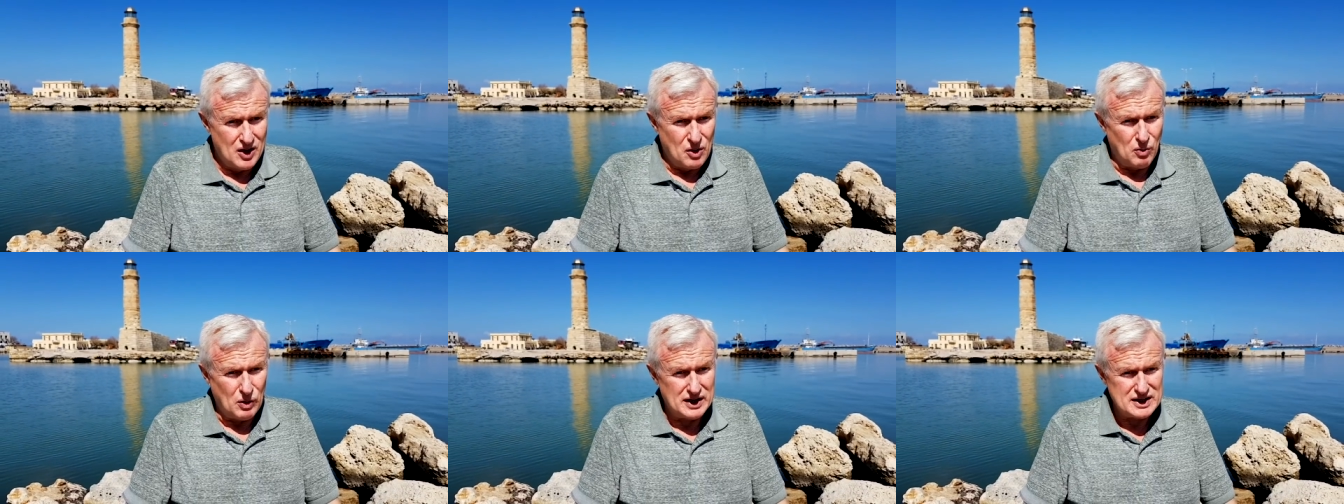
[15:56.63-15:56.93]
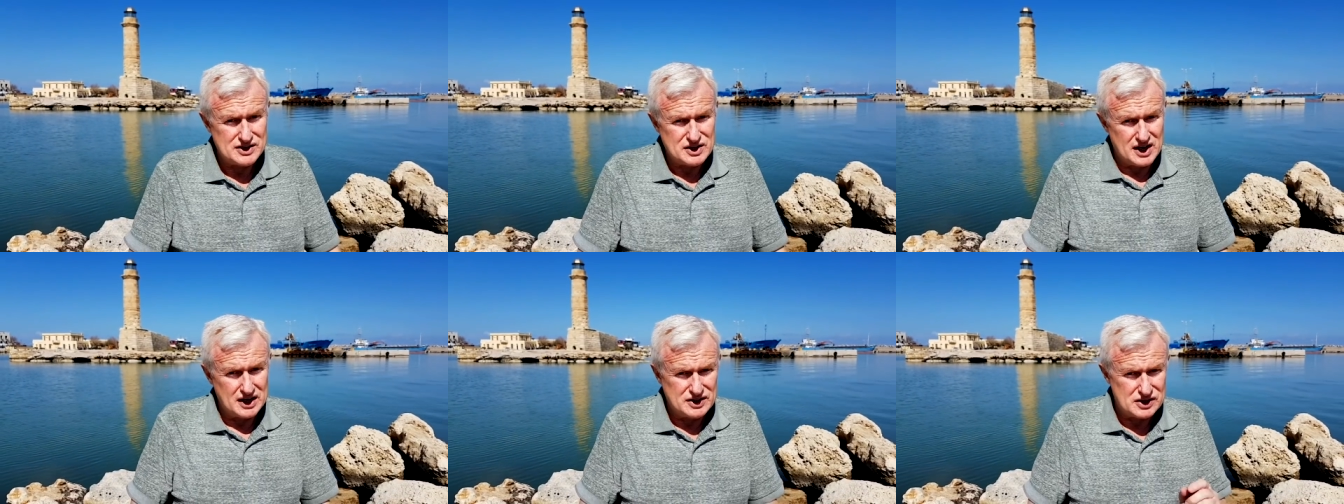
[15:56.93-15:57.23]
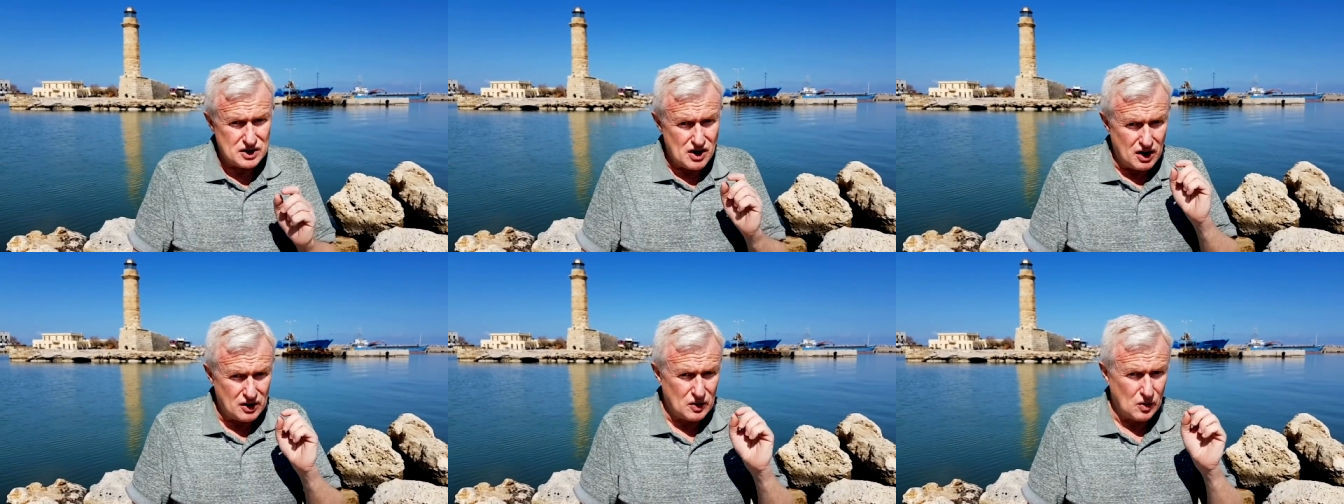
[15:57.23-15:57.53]
Well, it's, it's
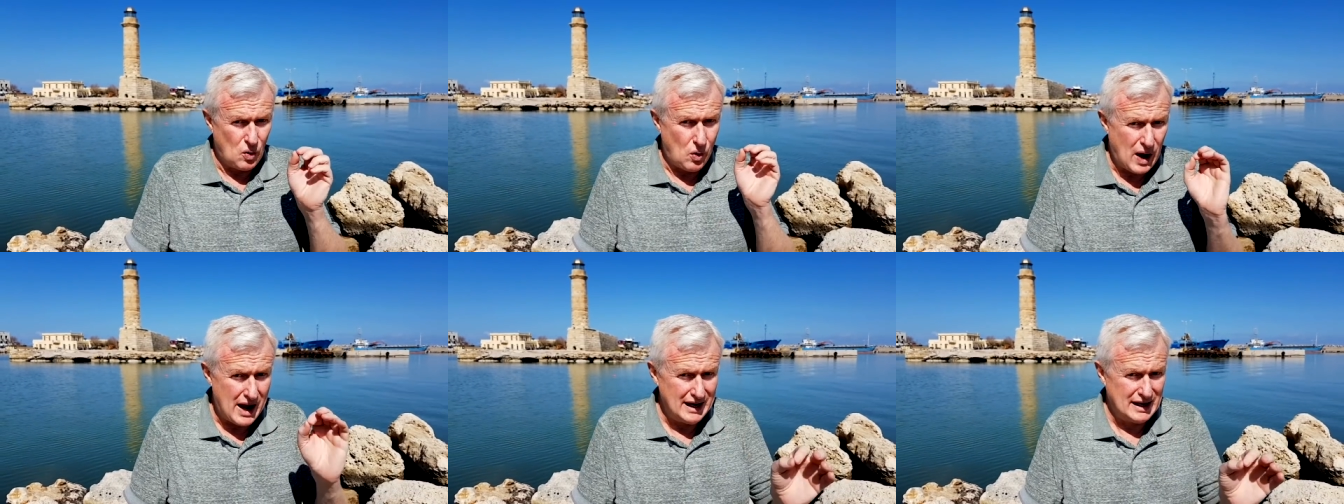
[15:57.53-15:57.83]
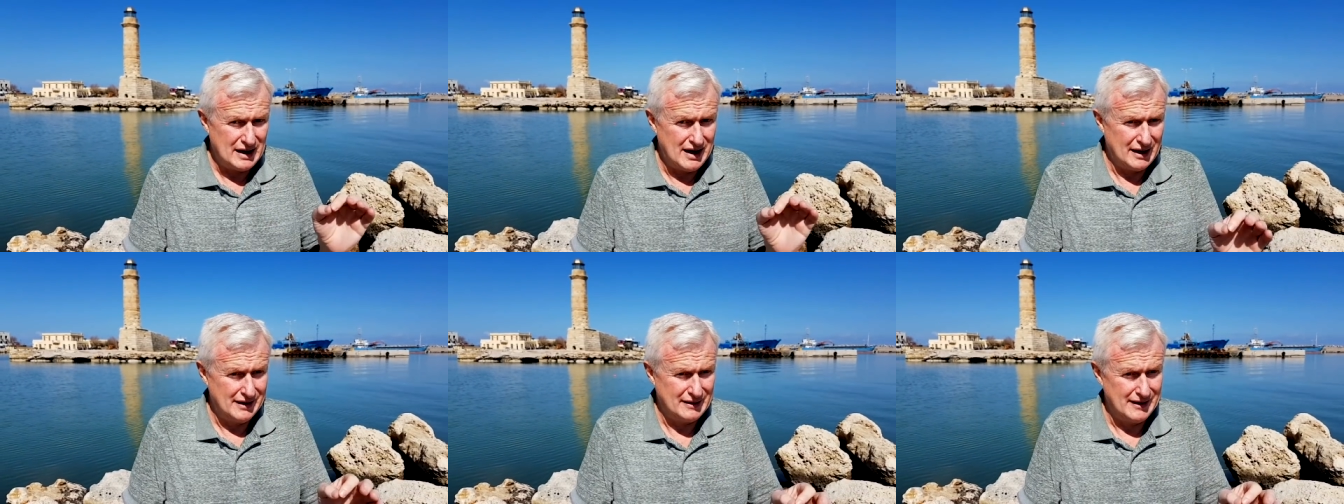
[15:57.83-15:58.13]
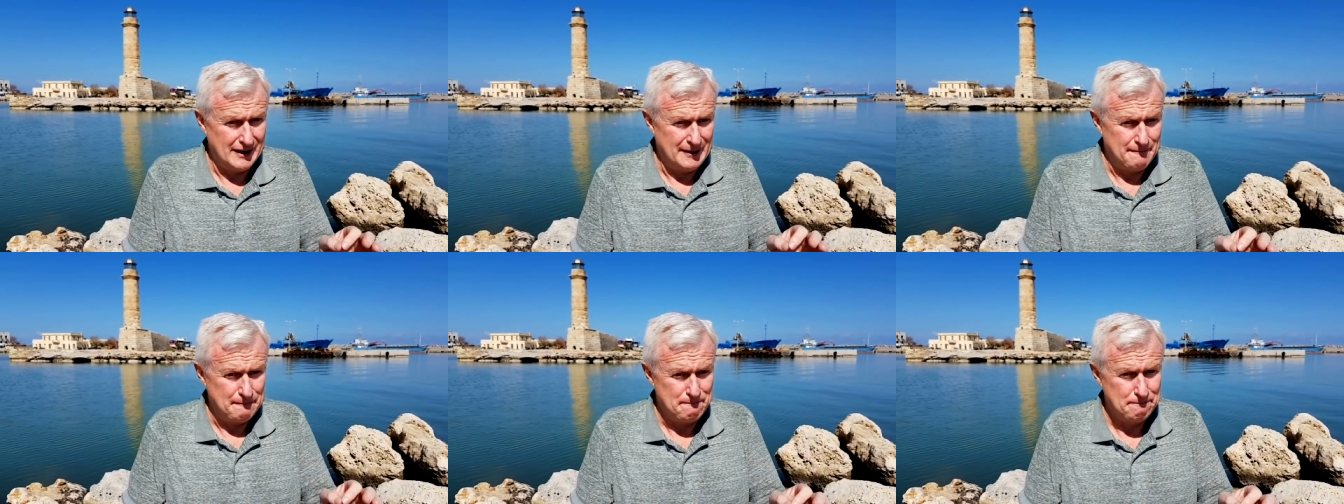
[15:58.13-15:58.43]
not quite like
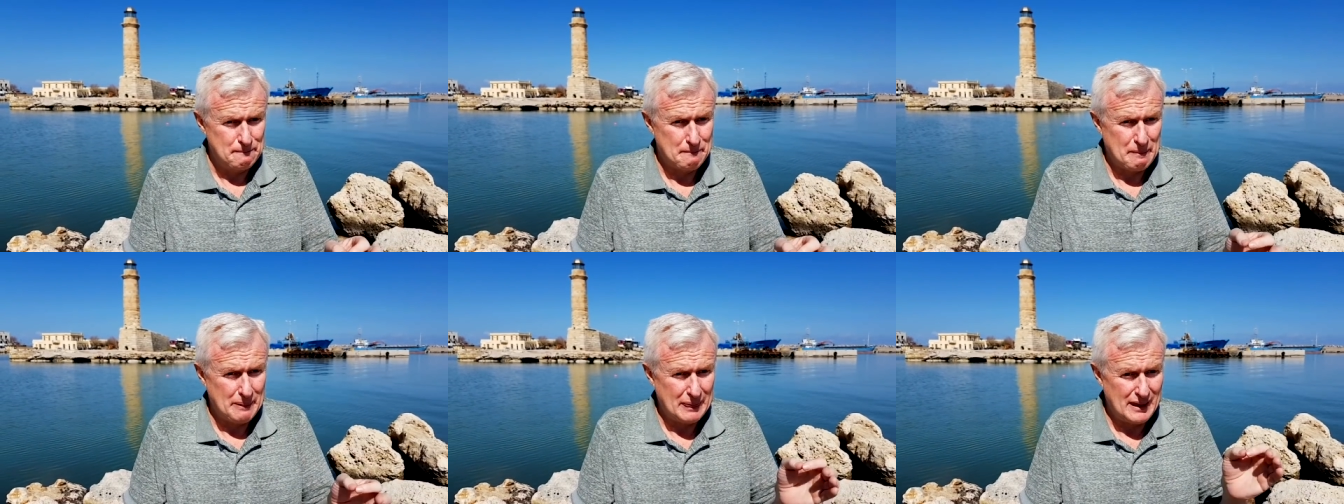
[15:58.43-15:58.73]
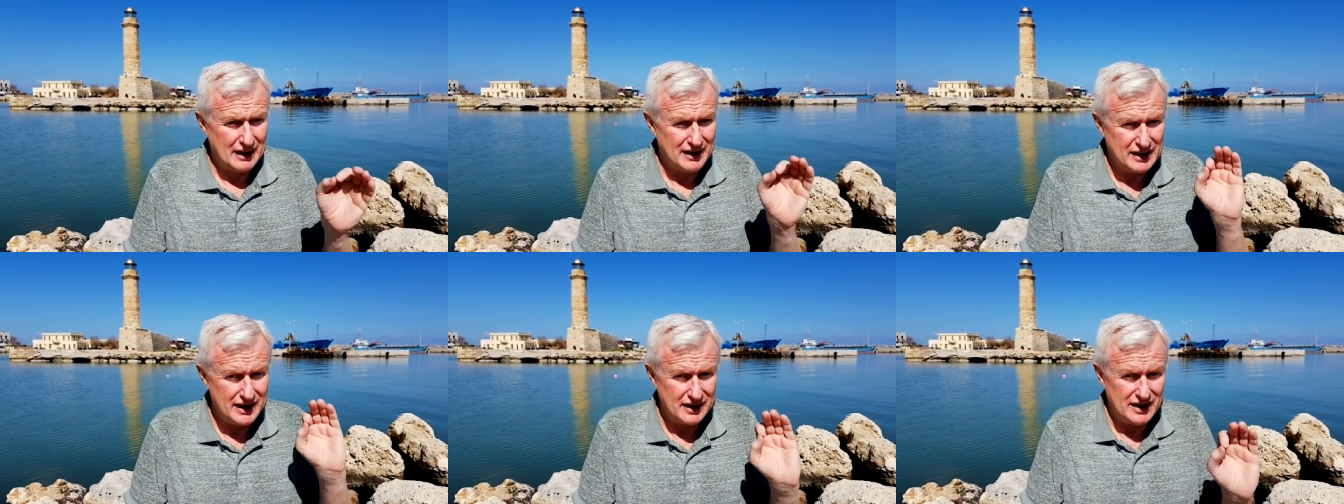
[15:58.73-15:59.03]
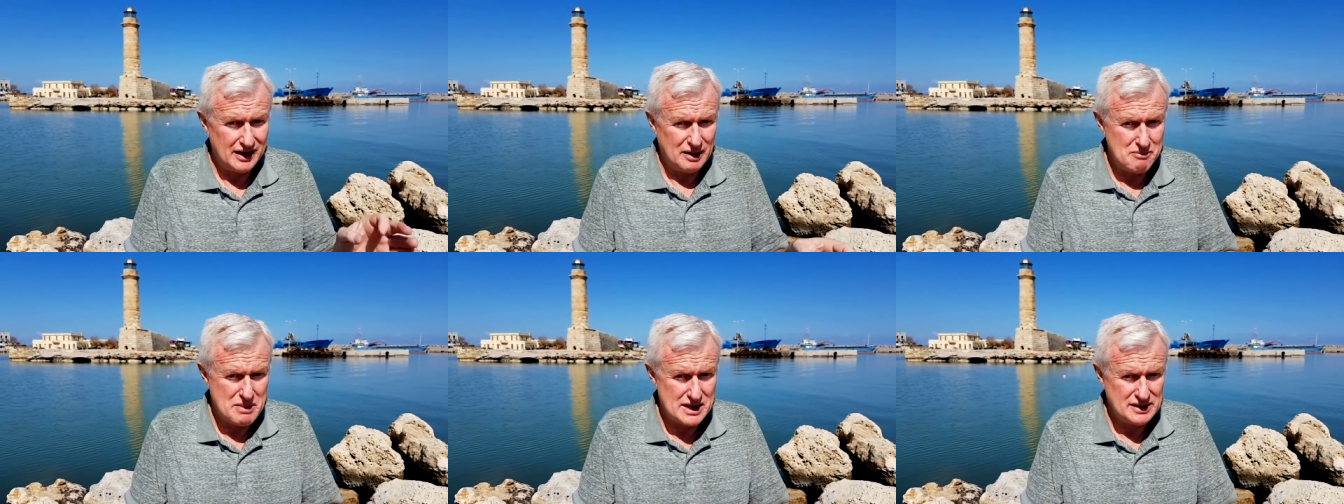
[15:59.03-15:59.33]
that.
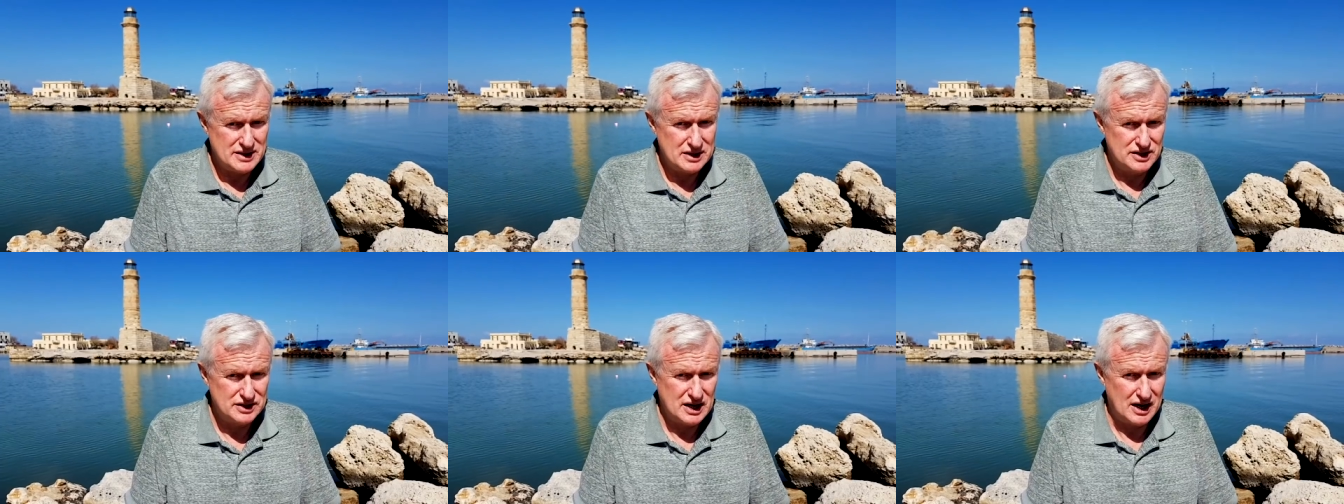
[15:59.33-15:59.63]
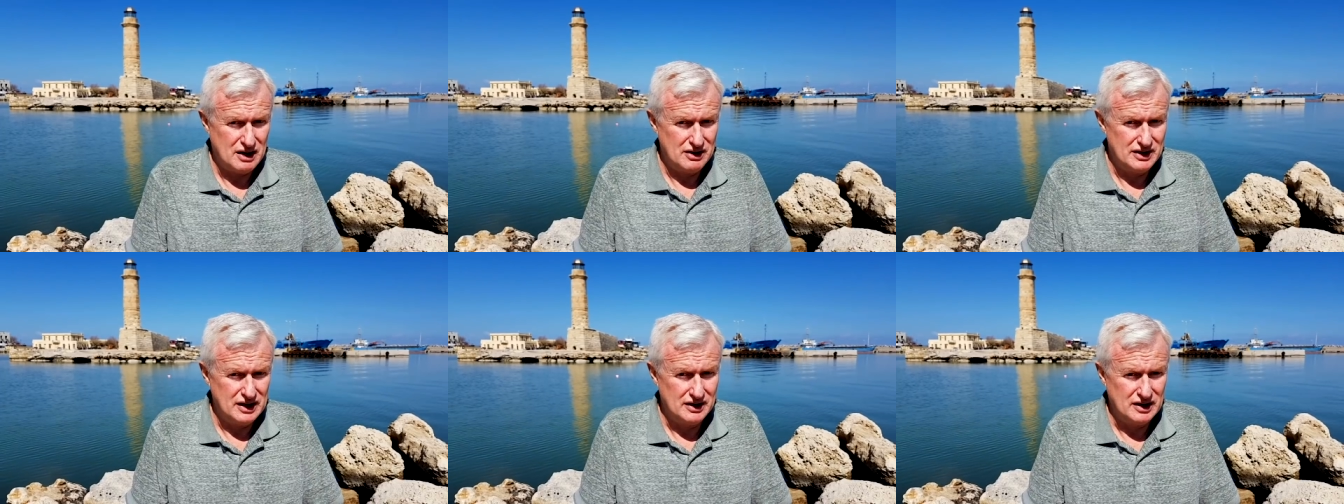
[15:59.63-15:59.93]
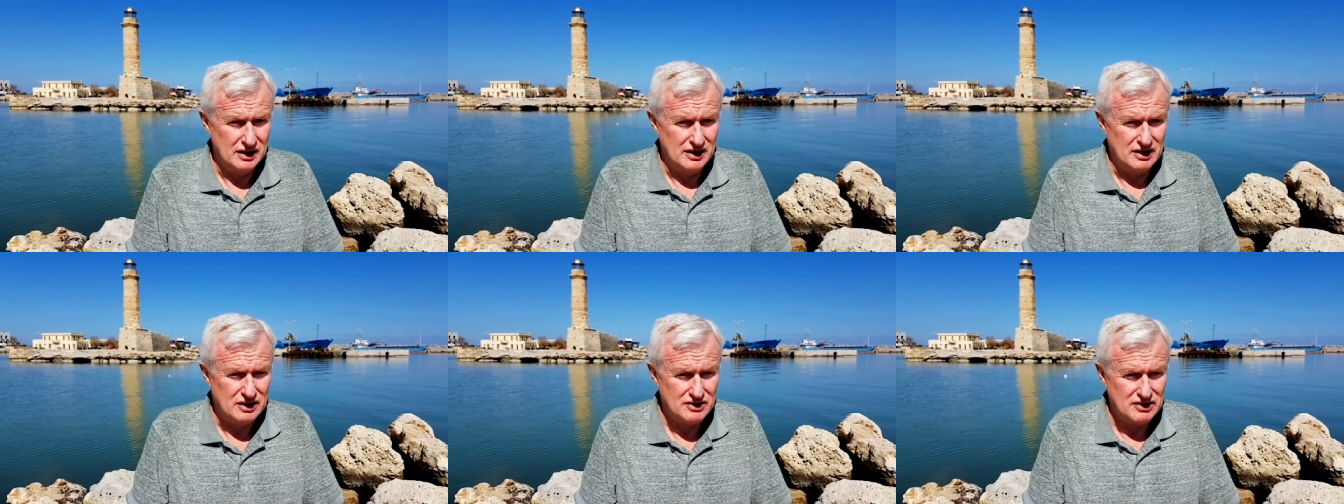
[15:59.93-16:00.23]
Getting a message out in
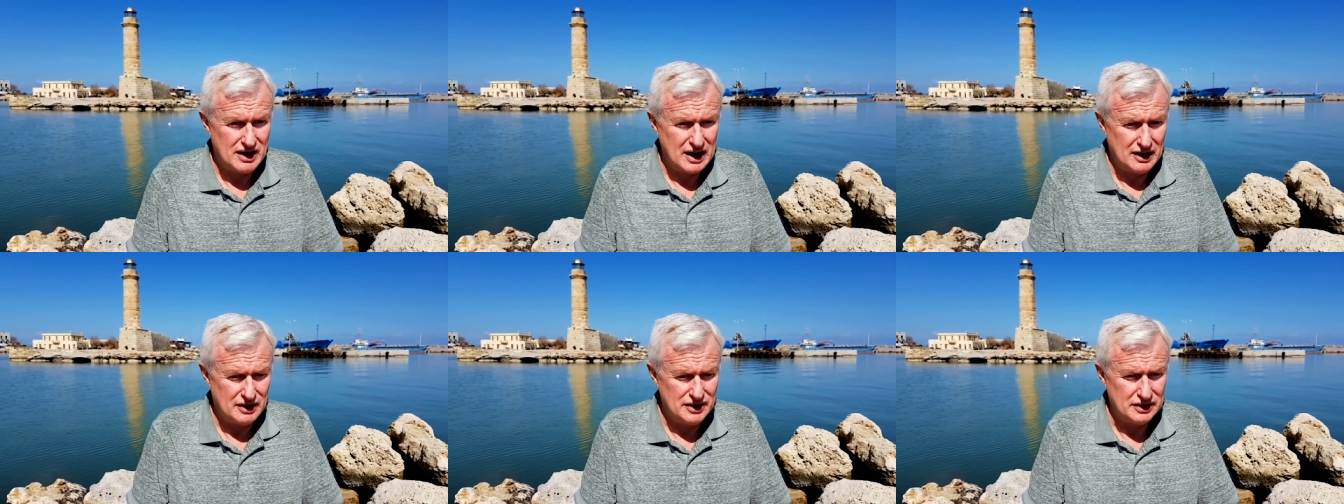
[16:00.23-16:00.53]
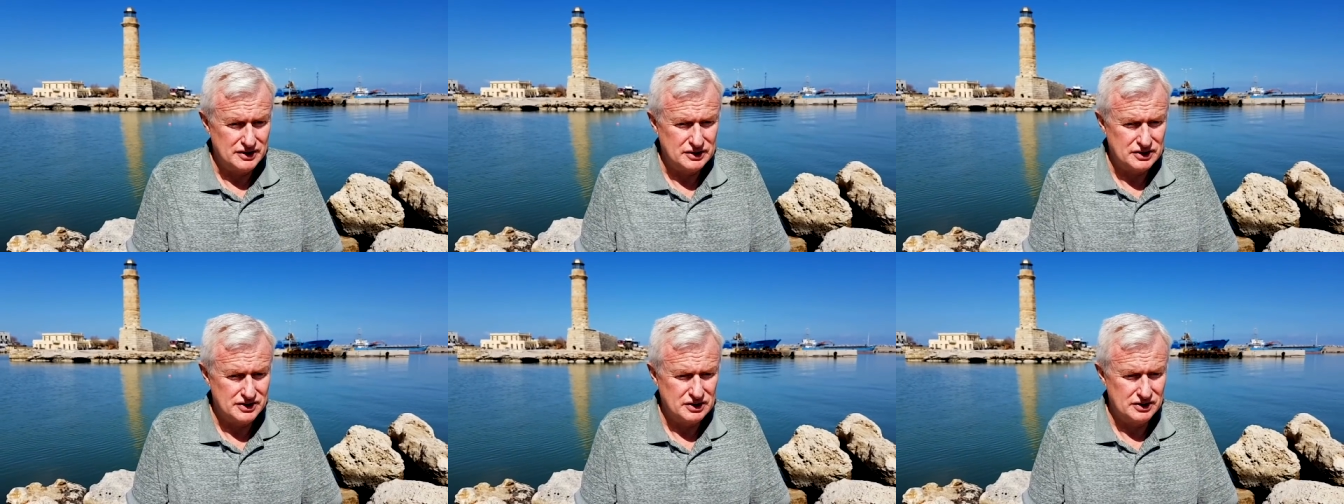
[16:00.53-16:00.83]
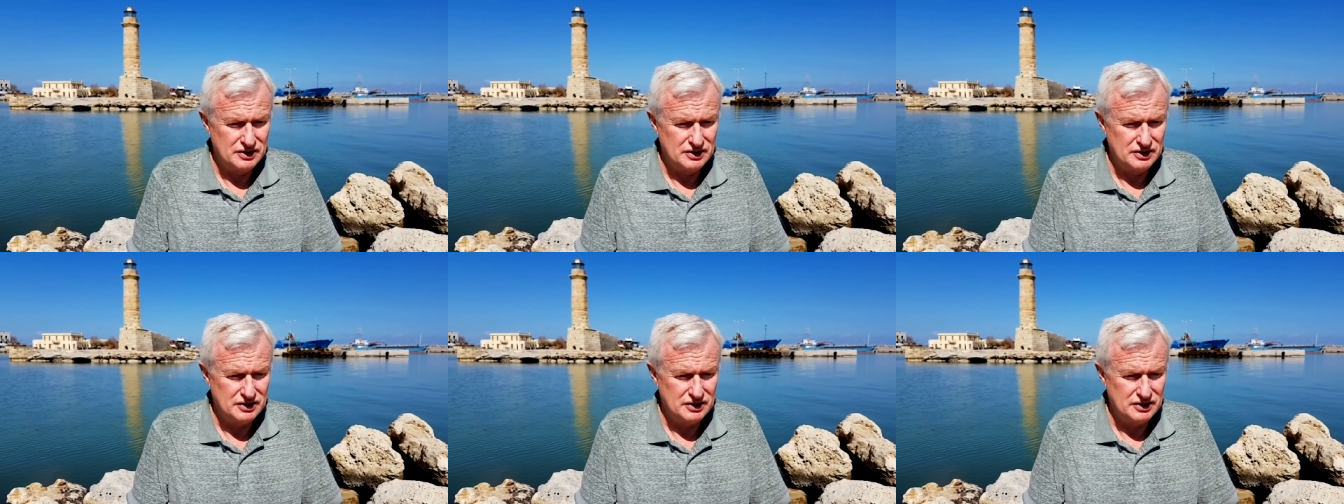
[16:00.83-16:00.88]
a crowded